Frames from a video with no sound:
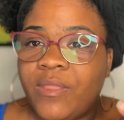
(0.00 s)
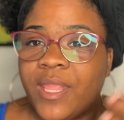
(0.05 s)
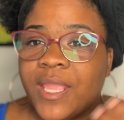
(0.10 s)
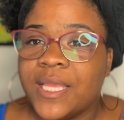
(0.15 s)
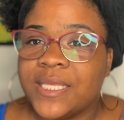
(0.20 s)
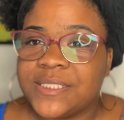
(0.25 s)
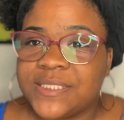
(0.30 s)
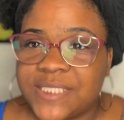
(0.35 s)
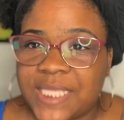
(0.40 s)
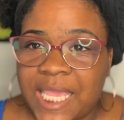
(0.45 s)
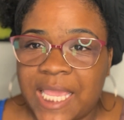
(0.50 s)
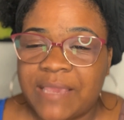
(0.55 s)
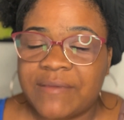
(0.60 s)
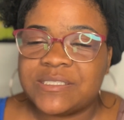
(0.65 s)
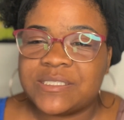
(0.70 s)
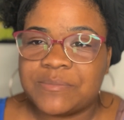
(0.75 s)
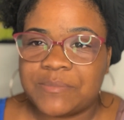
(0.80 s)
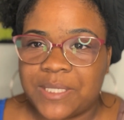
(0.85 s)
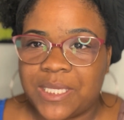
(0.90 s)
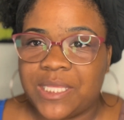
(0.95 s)
It
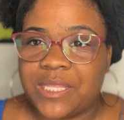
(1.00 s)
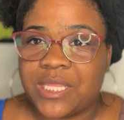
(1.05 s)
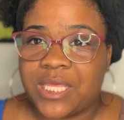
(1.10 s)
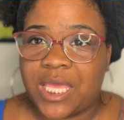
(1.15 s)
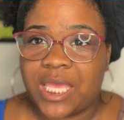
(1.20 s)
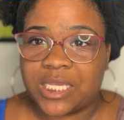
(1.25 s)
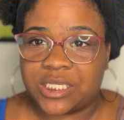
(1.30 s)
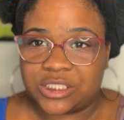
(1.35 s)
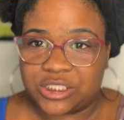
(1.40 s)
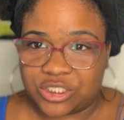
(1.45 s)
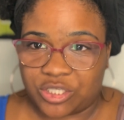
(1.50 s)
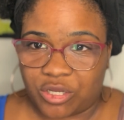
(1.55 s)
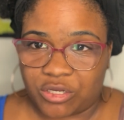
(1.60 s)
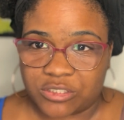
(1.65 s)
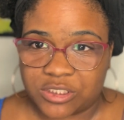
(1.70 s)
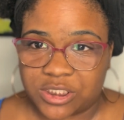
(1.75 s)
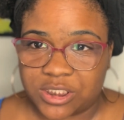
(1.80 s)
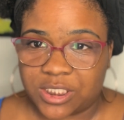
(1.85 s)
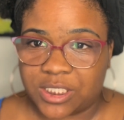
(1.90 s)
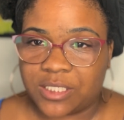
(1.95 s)
saves me the
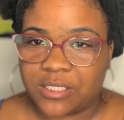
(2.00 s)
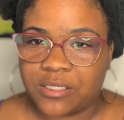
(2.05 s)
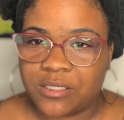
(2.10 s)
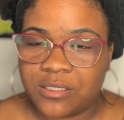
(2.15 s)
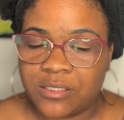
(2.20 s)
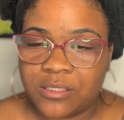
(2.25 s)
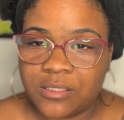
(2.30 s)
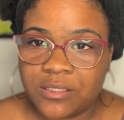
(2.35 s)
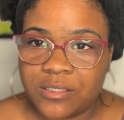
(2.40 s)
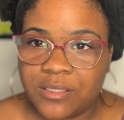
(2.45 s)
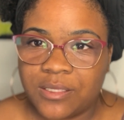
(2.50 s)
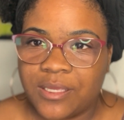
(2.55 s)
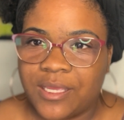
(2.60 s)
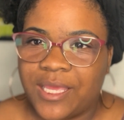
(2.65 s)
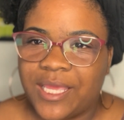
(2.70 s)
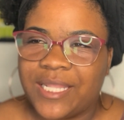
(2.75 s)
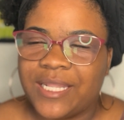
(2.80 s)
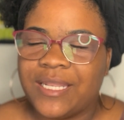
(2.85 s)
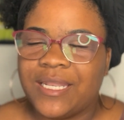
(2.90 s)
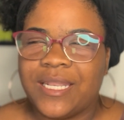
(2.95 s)
exhaustion.
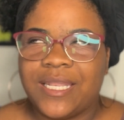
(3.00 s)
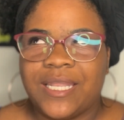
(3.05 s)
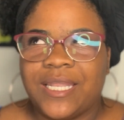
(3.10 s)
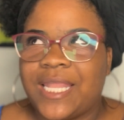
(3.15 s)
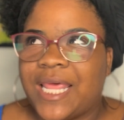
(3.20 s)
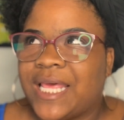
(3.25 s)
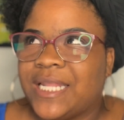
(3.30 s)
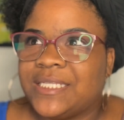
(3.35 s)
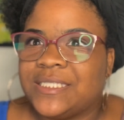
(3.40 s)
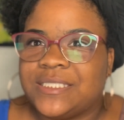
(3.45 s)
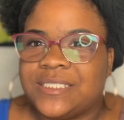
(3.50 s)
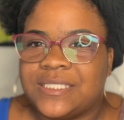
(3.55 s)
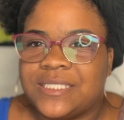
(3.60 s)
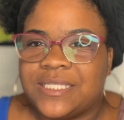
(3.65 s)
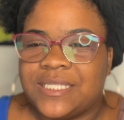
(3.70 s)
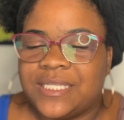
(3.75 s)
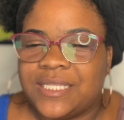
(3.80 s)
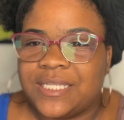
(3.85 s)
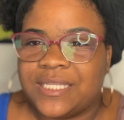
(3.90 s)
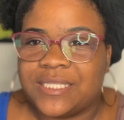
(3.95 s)
And that's
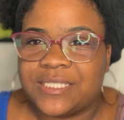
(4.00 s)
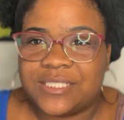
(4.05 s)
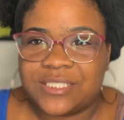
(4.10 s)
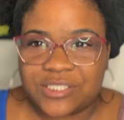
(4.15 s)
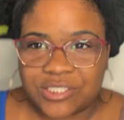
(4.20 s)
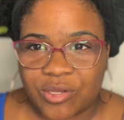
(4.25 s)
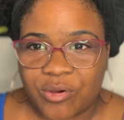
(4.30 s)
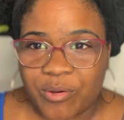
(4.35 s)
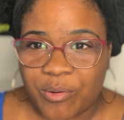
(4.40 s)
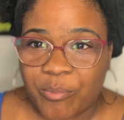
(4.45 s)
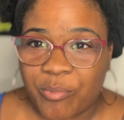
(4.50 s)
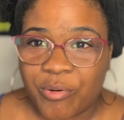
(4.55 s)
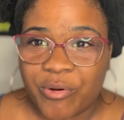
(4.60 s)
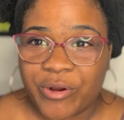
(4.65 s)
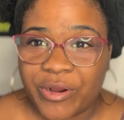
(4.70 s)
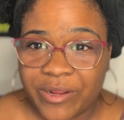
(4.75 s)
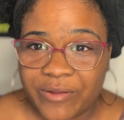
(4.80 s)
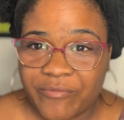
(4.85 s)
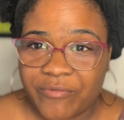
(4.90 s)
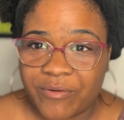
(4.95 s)
so
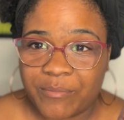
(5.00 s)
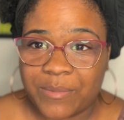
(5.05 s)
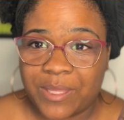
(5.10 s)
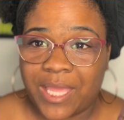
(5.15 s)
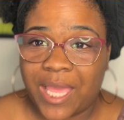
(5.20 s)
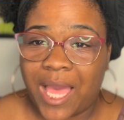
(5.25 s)
important for me.